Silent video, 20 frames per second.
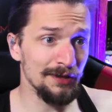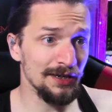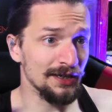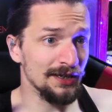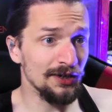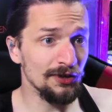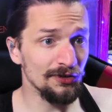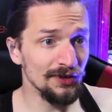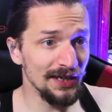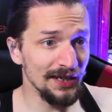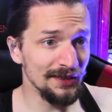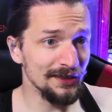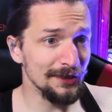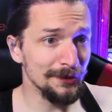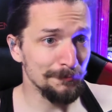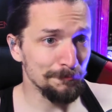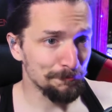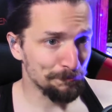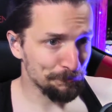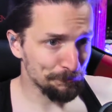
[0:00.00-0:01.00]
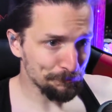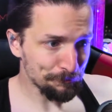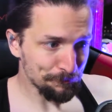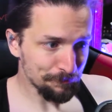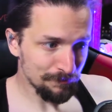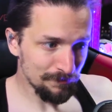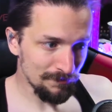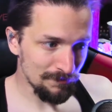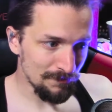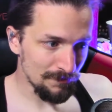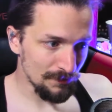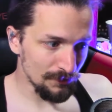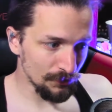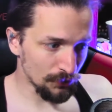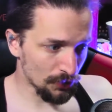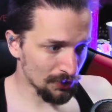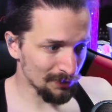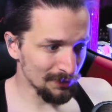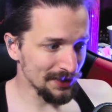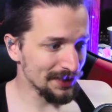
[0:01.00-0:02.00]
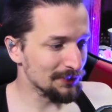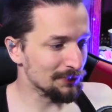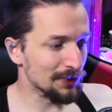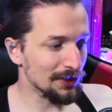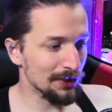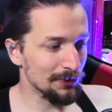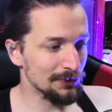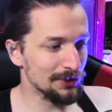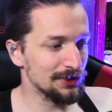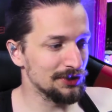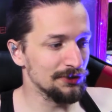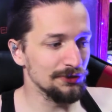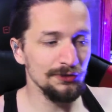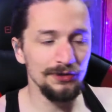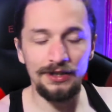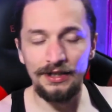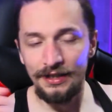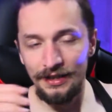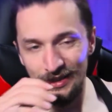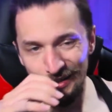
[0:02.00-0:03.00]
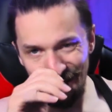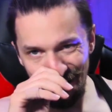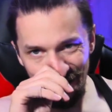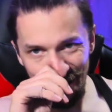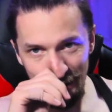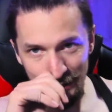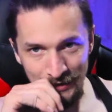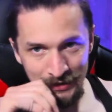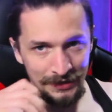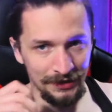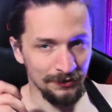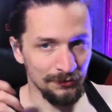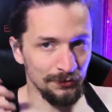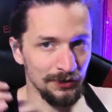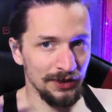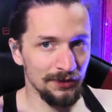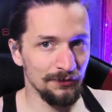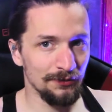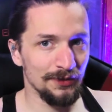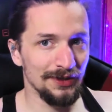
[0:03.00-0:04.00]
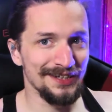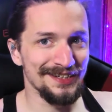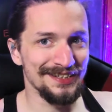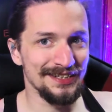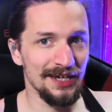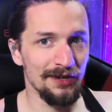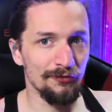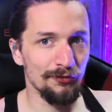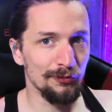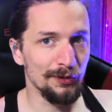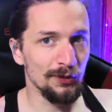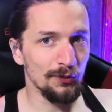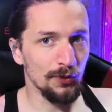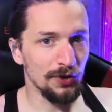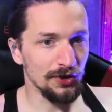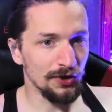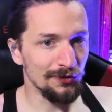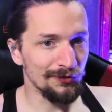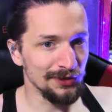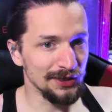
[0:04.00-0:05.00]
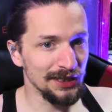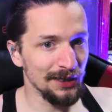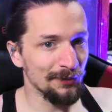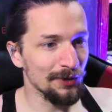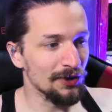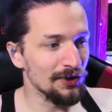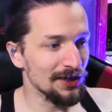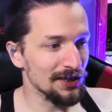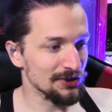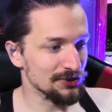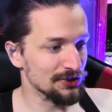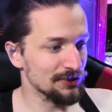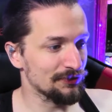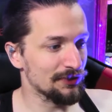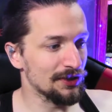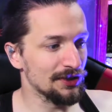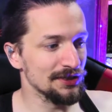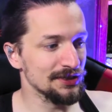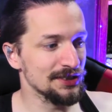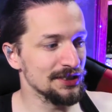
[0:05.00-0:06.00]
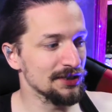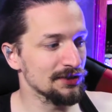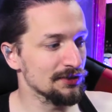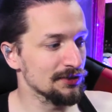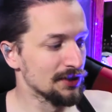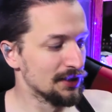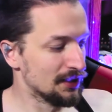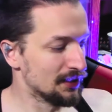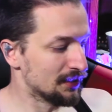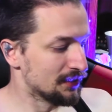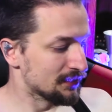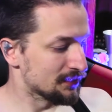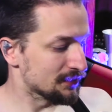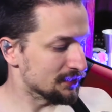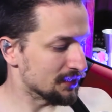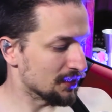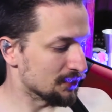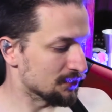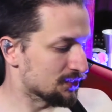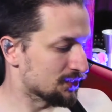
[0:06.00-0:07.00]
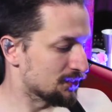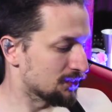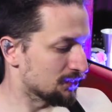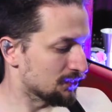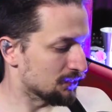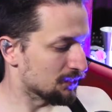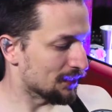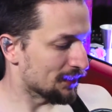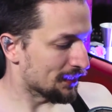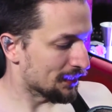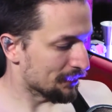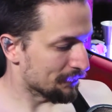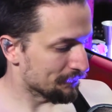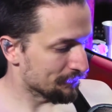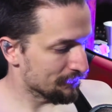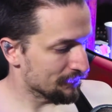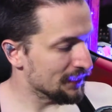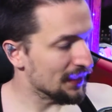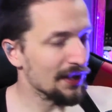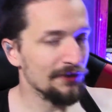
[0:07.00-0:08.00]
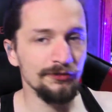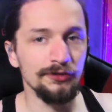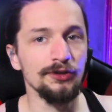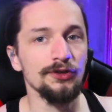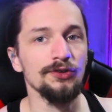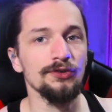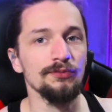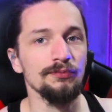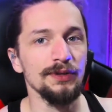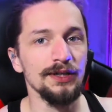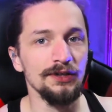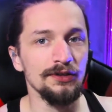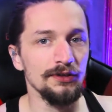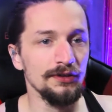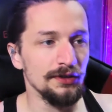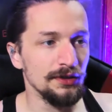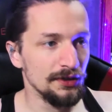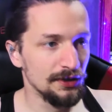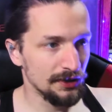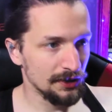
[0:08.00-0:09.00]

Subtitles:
And here lately, normally what I would do is when it's time for me to work overtime, I'll actually volunteer to go to the afternoon meal.